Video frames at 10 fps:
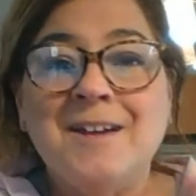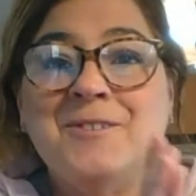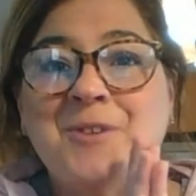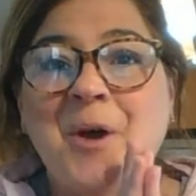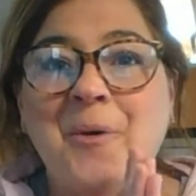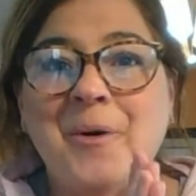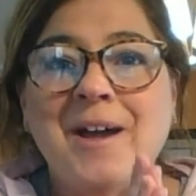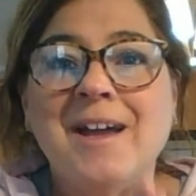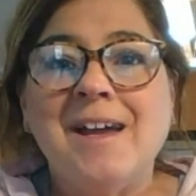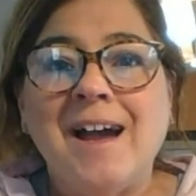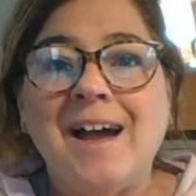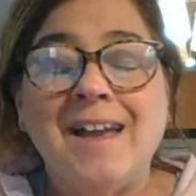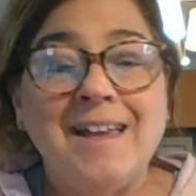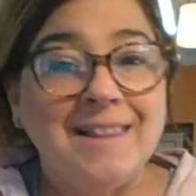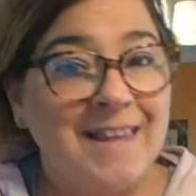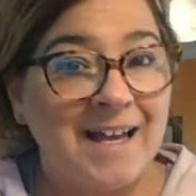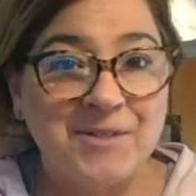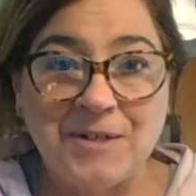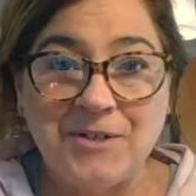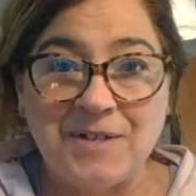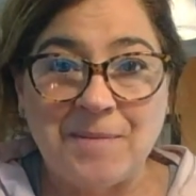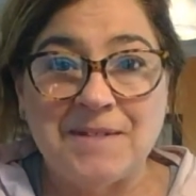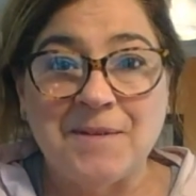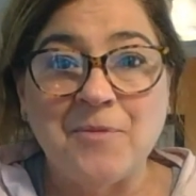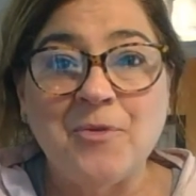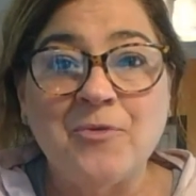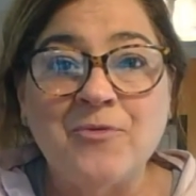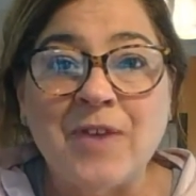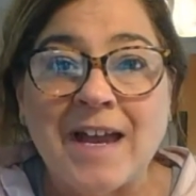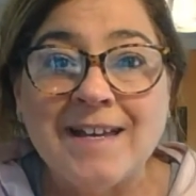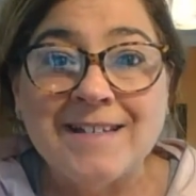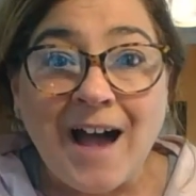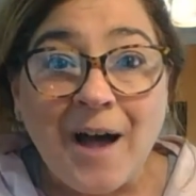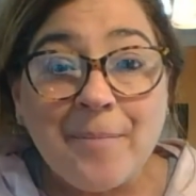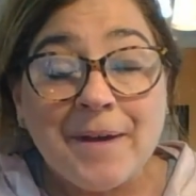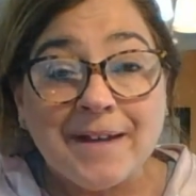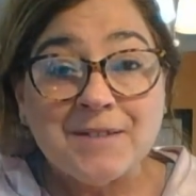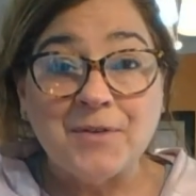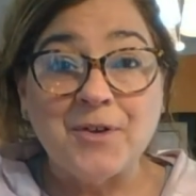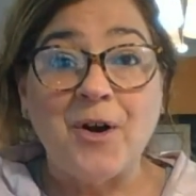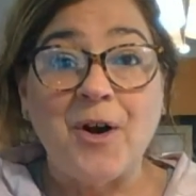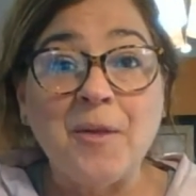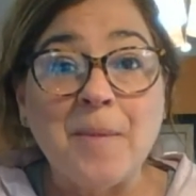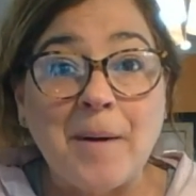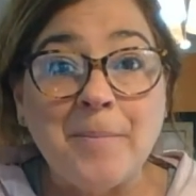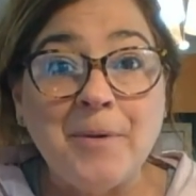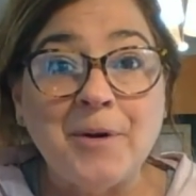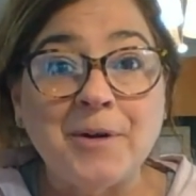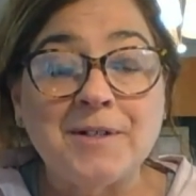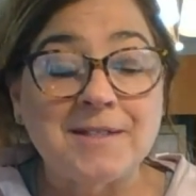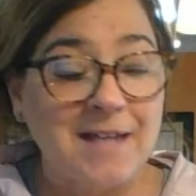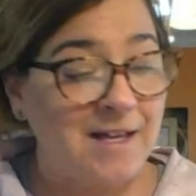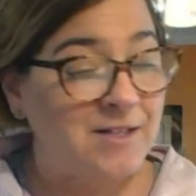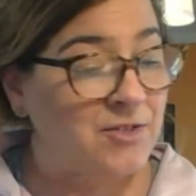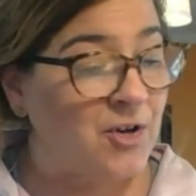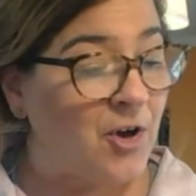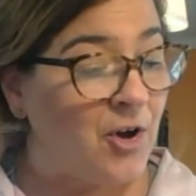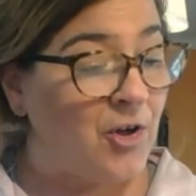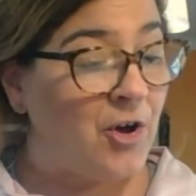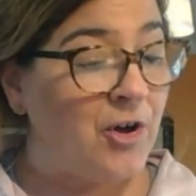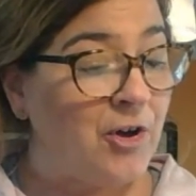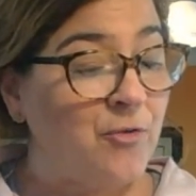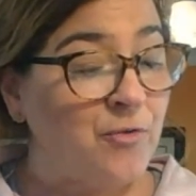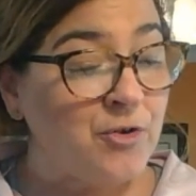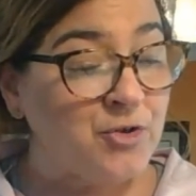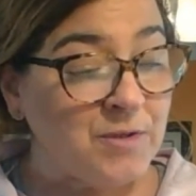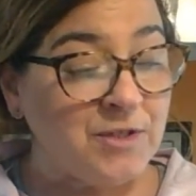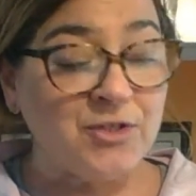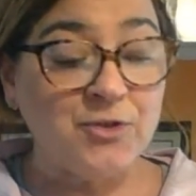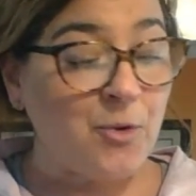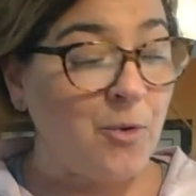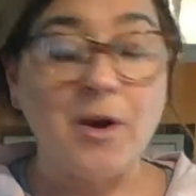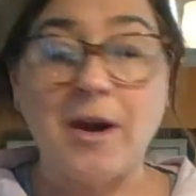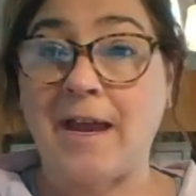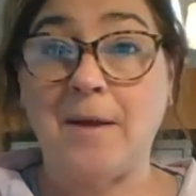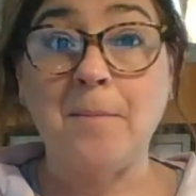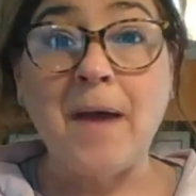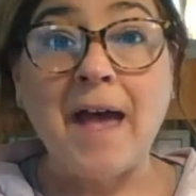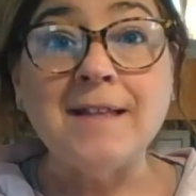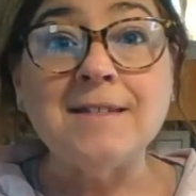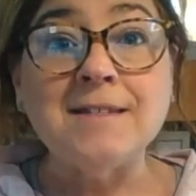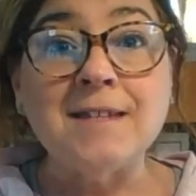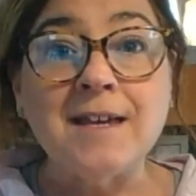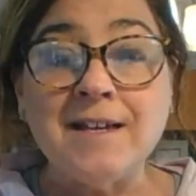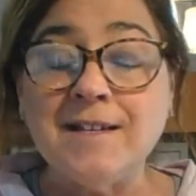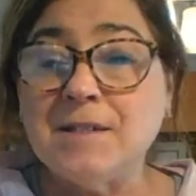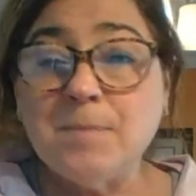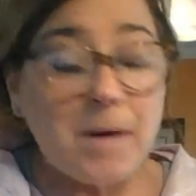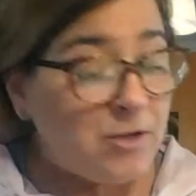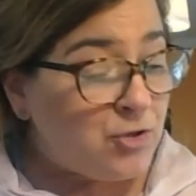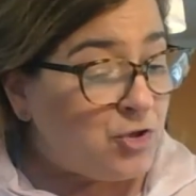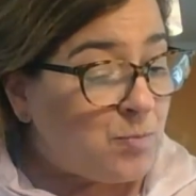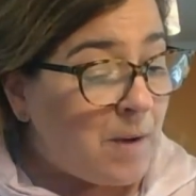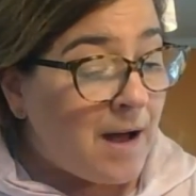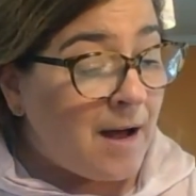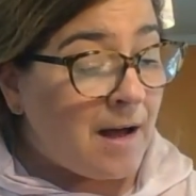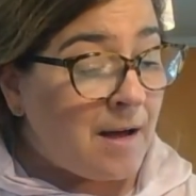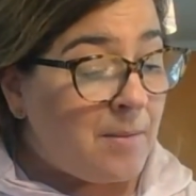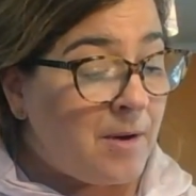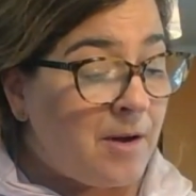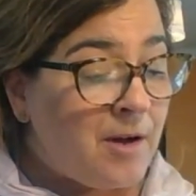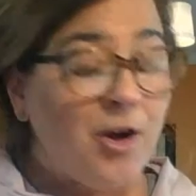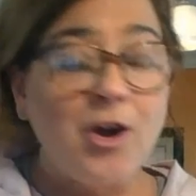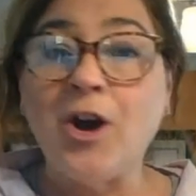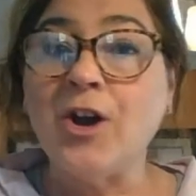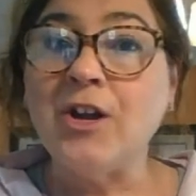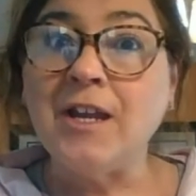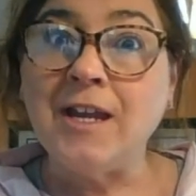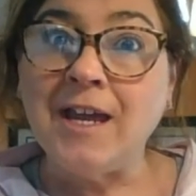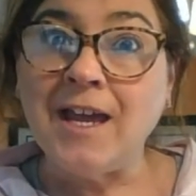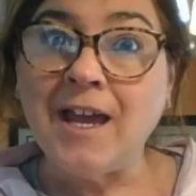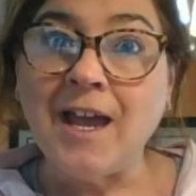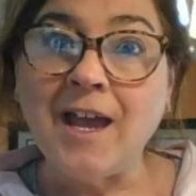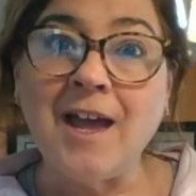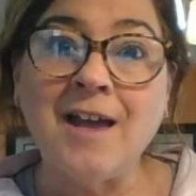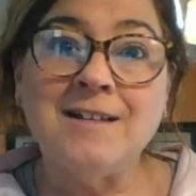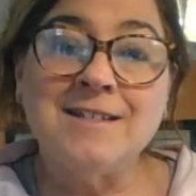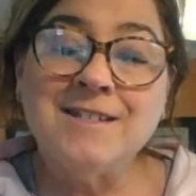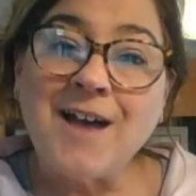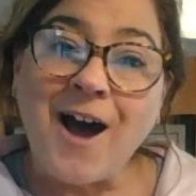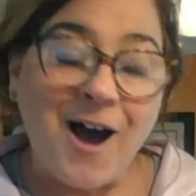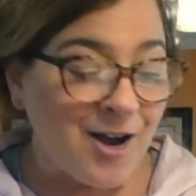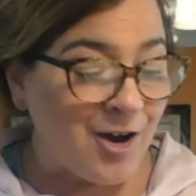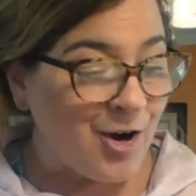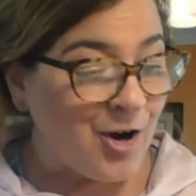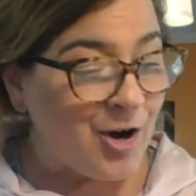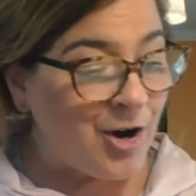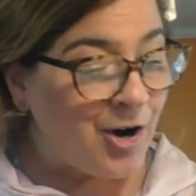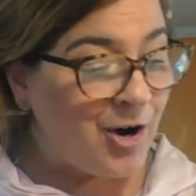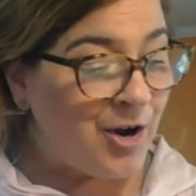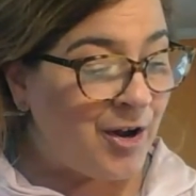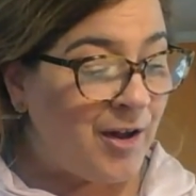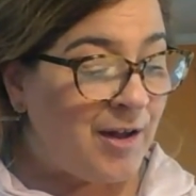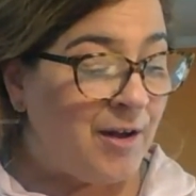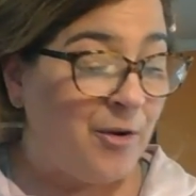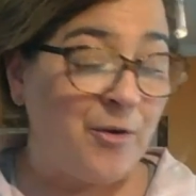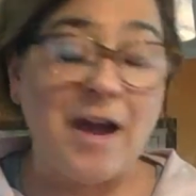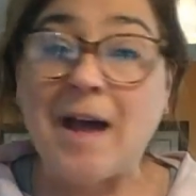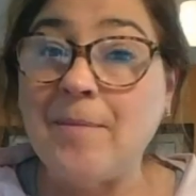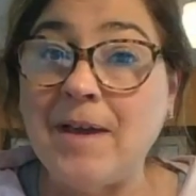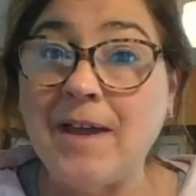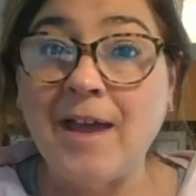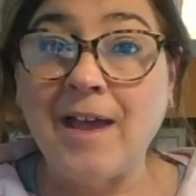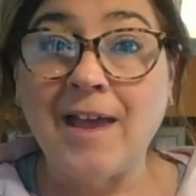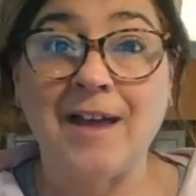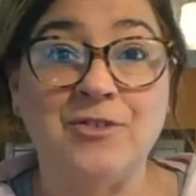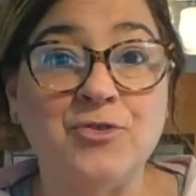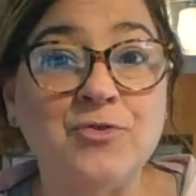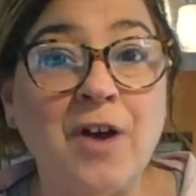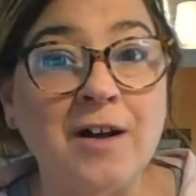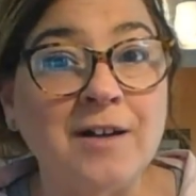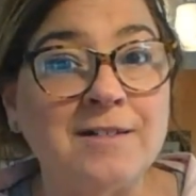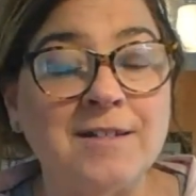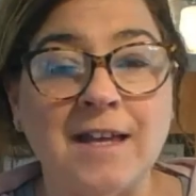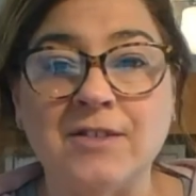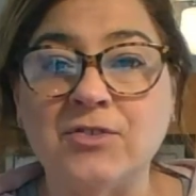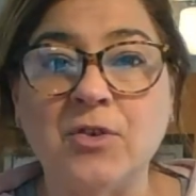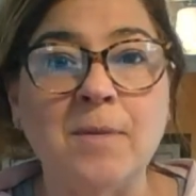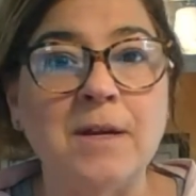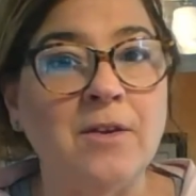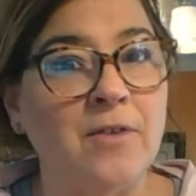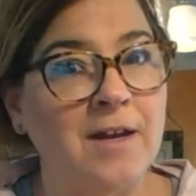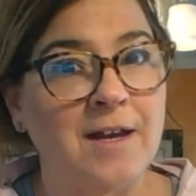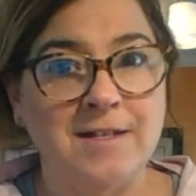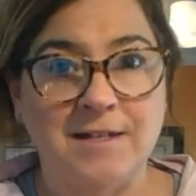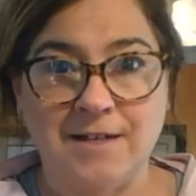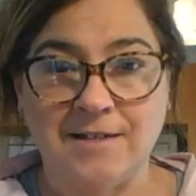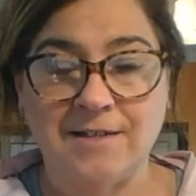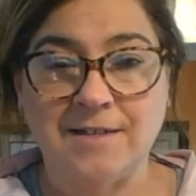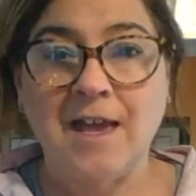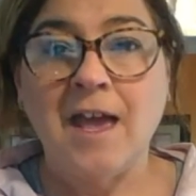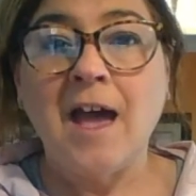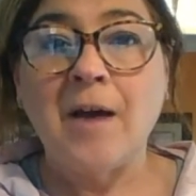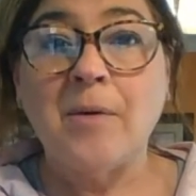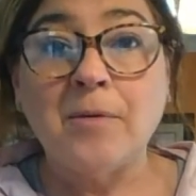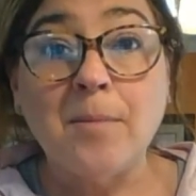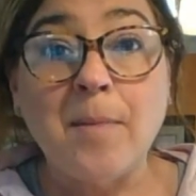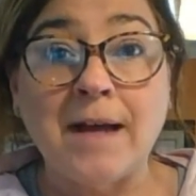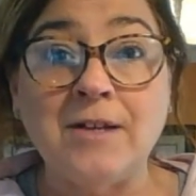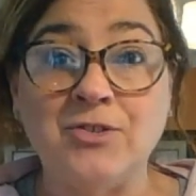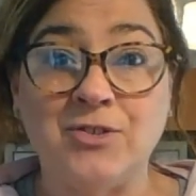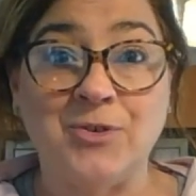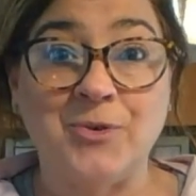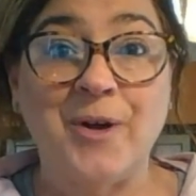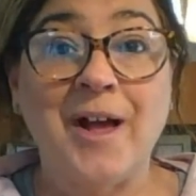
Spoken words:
So, last week you sent me some great topics for your All About Books. I saw grocery store and pets, SpongeBob, gardening, soccer, crabbing, and trucks, and so many great ideas. I want to remind you